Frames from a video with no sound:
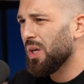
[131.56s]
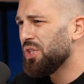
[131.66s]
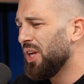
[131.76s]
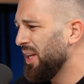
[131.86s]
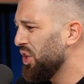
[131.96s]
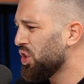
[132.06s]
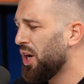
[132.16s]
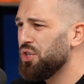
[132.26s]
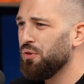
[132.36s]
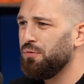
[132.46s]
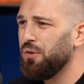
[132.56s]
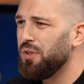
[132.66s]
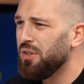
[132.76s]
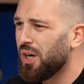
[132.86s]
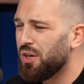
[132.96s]
is that they charge you
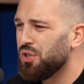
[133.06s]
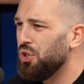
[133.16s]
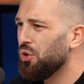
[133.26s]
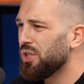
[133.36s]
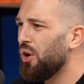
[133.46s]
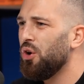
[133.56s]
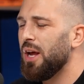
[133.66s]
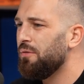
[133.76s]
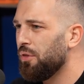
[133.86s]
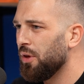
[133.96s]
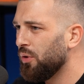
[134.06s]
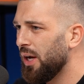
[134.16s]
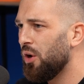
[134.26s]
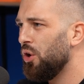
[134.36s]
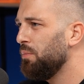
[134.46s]
15,000 euros. I heard everything, right?
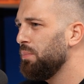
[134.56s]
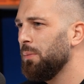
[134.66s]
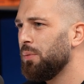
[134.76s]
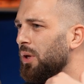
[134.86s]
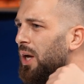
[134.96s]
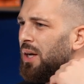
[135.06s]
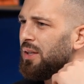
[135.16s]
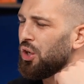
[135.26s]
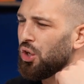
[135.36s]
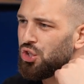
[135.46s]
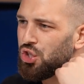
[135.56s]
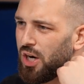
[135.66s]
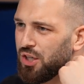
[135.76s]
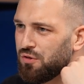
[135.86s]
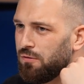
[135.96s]
I heard people that got
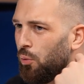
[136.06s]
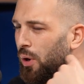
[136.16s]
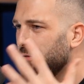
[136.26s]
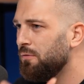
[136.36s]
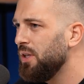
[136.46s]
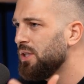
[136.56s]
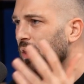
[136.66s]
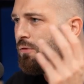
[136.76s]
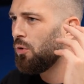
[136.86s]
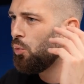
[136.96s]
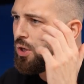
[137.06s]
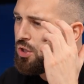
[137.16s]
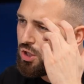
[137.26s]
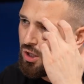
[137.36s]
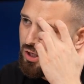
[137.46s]
charged for one visa for 1
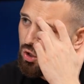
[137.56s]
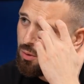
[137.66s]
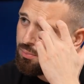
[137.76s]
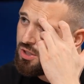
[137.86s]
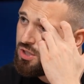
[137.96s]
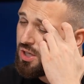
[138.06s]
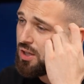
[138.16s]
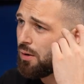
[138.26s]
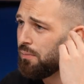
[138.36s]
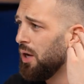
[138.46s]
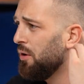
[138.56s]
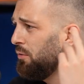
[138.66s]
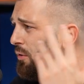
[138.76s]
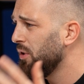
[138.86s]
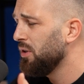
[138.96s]
year and their company set up
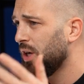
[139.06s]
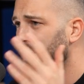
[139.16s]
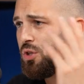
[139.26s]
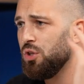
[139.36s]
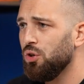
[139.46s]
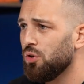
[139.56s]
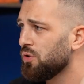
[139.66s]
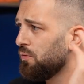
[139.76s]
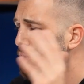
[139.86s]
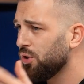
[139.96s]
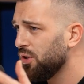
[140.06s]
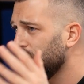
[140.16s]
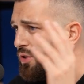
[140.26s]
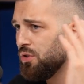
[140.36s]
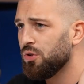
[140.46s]
15,000 euros,
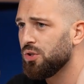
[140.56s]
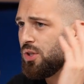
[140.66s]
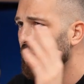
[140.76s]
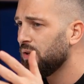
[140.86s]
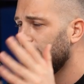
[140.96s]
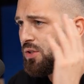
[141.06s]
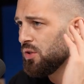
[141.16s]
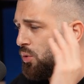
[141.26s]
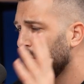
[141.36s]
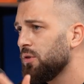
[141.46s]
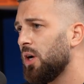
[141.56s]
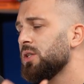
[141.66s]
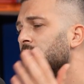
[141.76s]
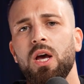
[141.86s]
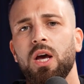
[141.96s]
14,000 euros, 10,000,
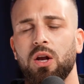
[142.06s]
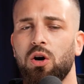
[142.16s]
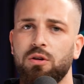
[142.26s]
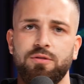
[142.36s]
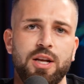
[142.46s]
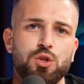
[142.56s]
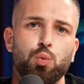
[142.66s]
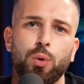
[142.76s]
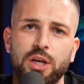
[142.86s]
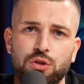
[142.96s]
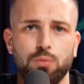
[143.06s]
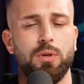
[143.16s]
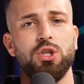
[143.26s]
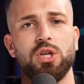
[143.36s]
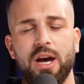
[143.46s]
12,000, and all of that is way too
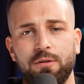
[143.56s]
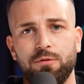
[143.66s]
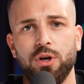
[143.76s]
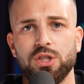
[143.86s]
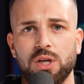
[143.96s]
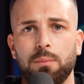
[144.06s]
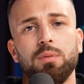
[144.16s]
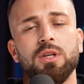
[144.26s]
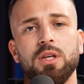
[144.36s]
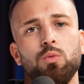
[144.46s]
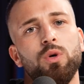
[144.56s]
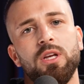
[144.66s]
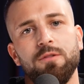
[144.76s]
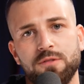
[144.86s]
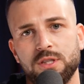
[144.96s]
much. I, for example, did it with
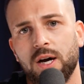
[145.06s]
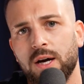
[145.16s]
e.t.c.